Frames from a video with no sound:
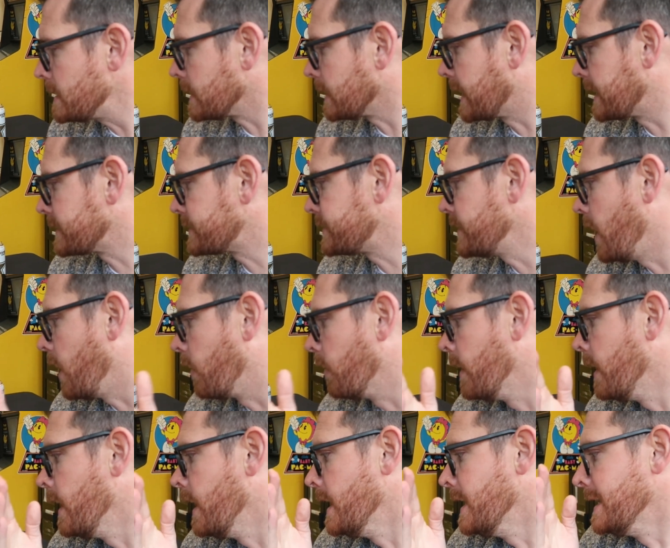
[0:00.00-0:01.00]
Let us
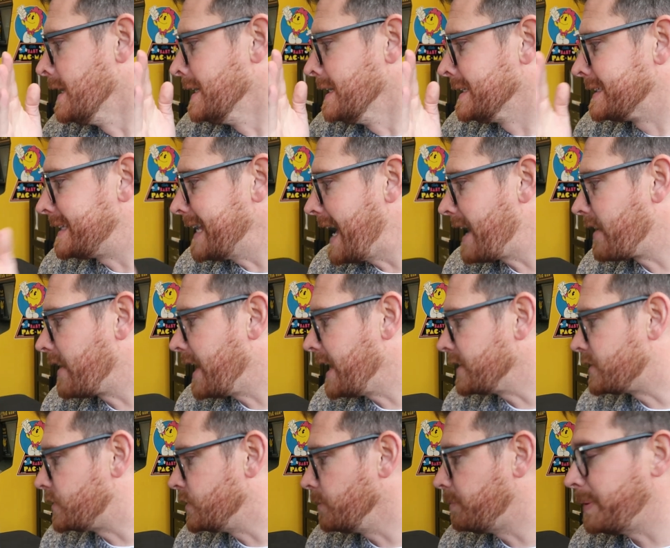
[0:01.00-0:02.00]
know.
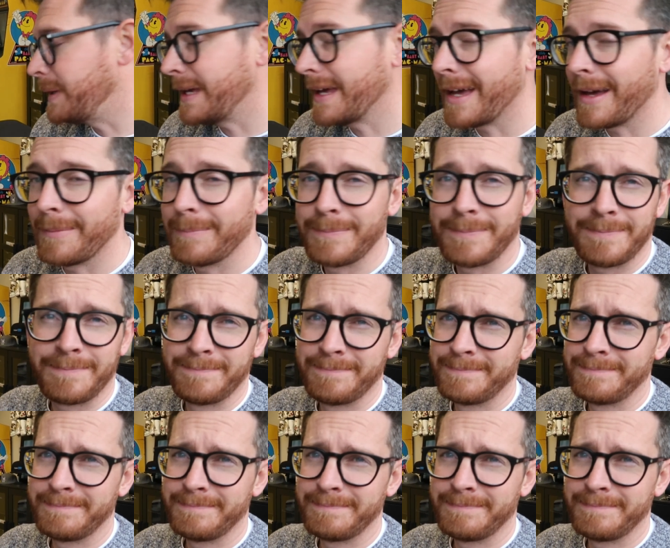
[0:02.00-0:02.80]
Saturday, 2 p.m